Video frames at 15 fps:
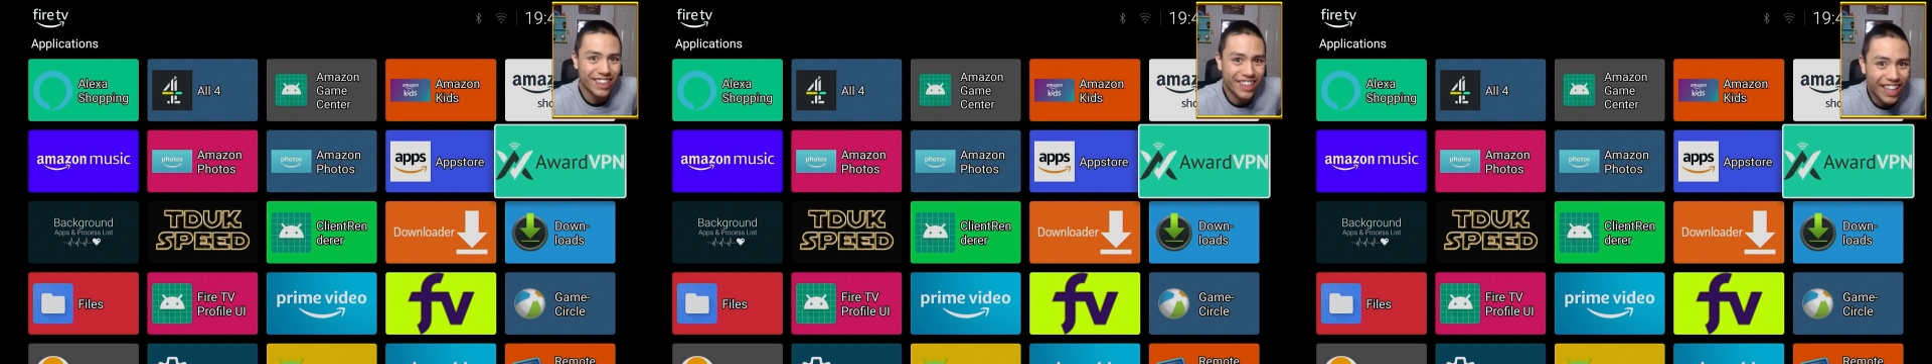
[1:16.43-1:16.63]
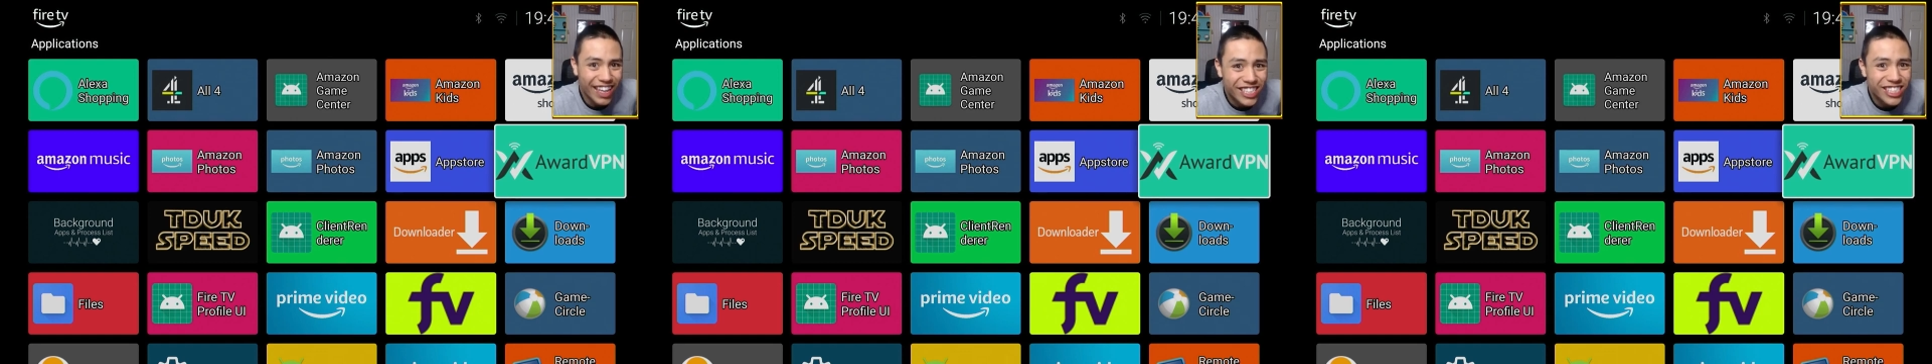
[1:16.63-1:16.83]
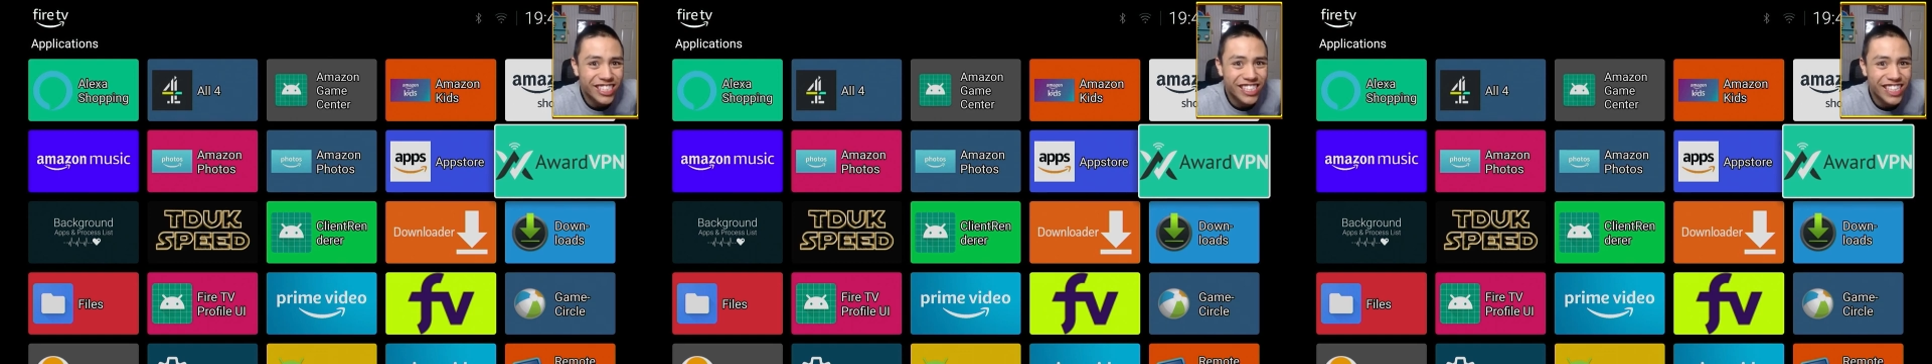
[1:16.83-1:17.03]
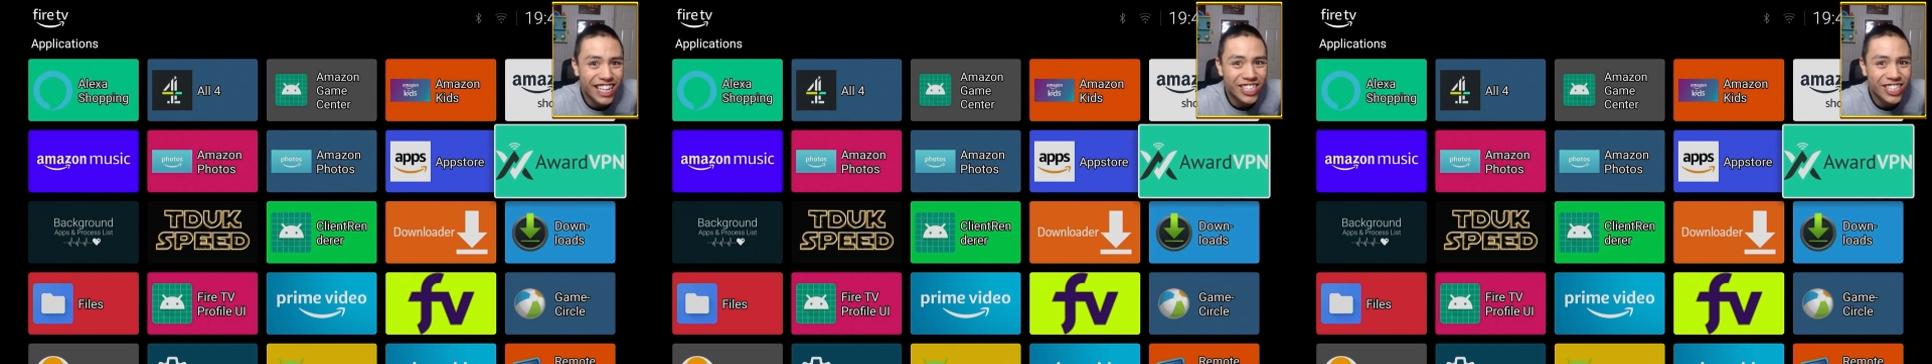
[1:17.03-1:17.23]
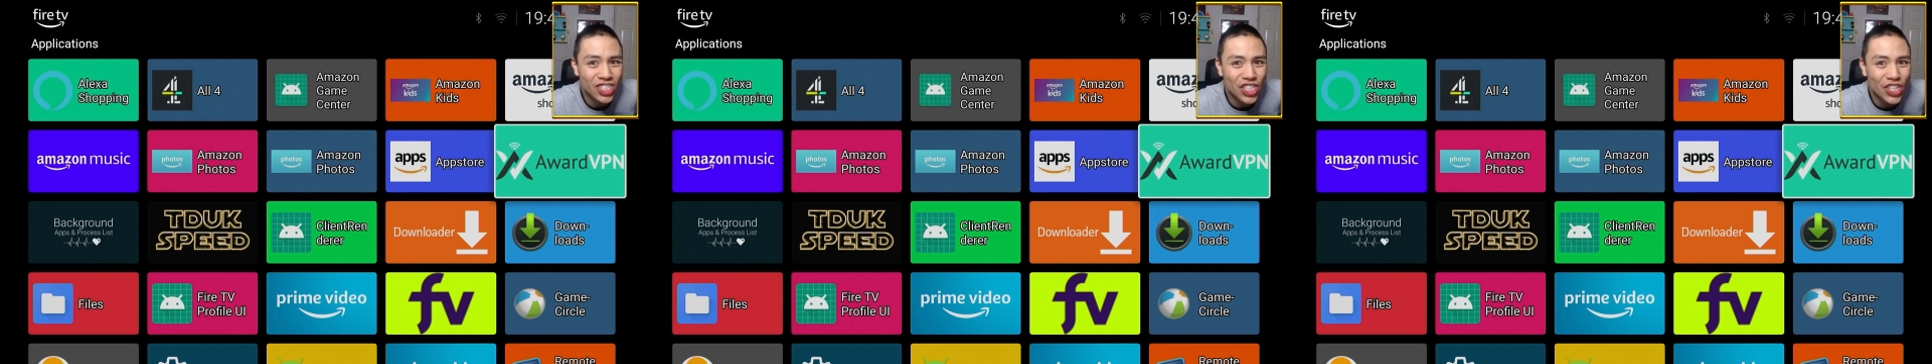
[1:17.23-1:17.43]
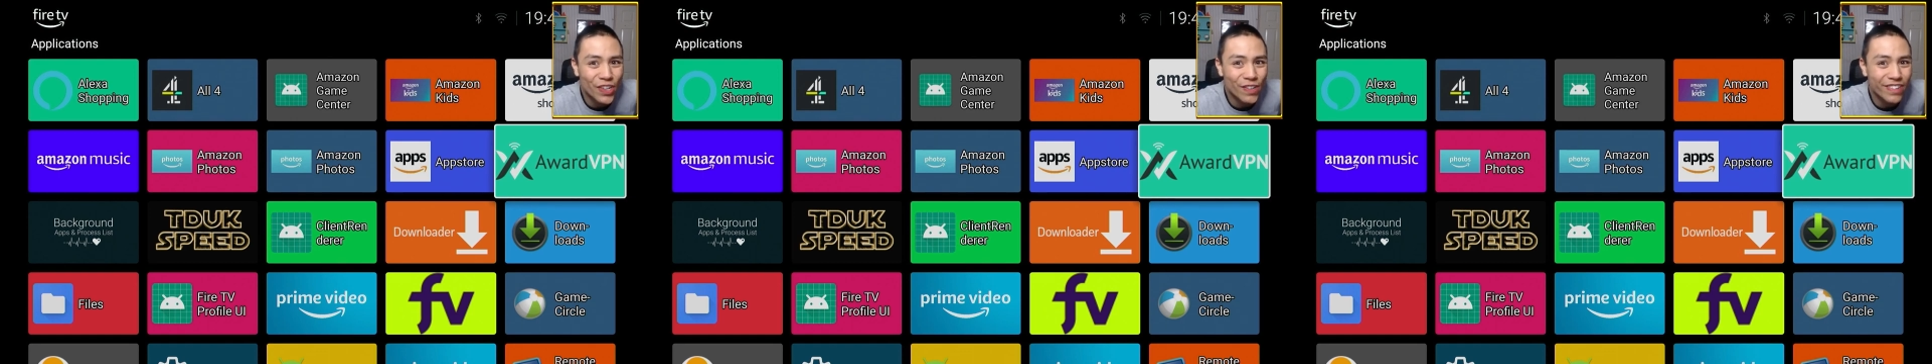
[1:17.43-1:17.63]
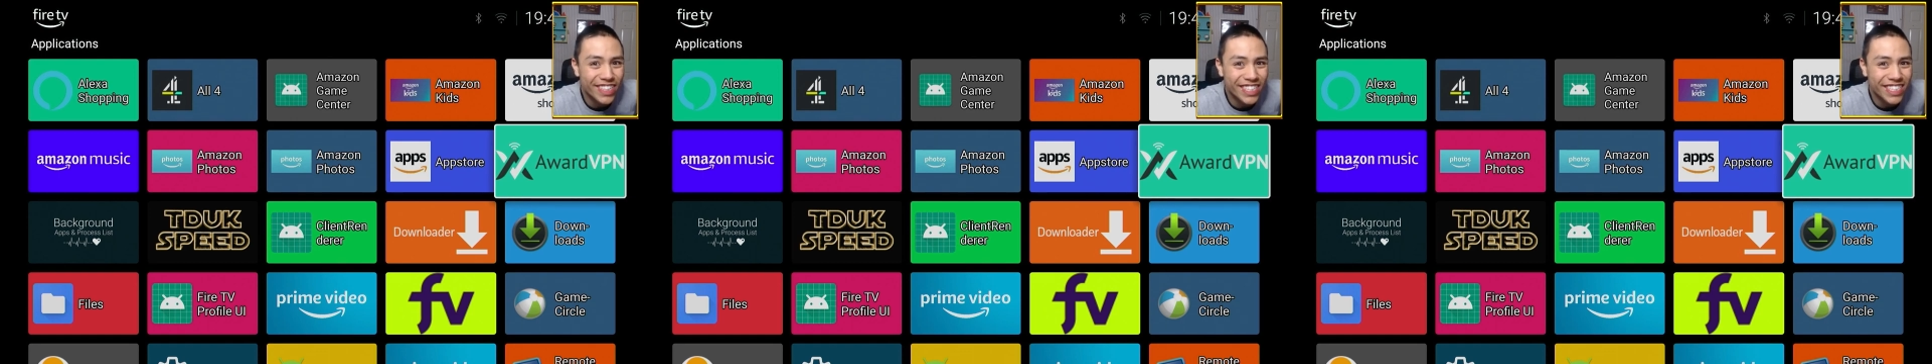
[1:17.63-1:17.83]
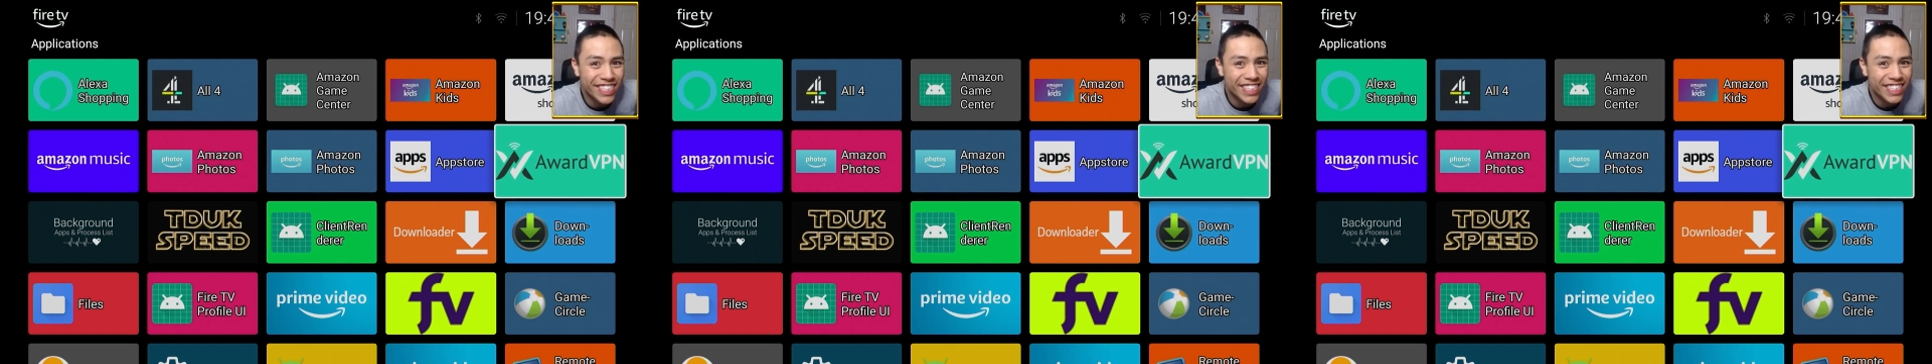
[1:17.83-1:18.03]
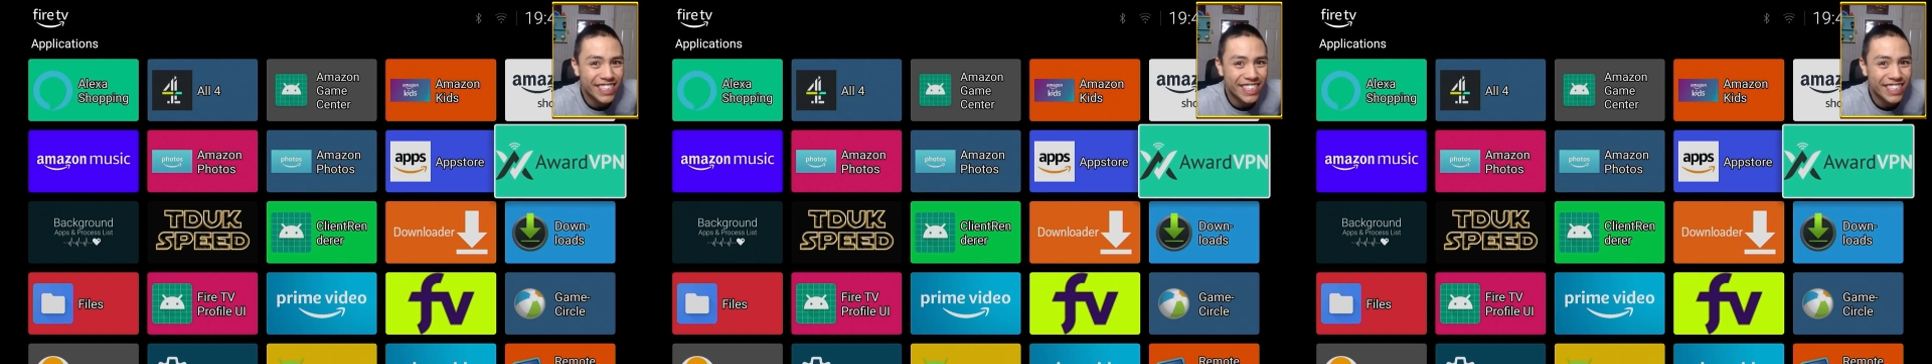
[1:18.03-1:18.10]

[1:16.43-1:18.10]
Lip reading: Let's get to it.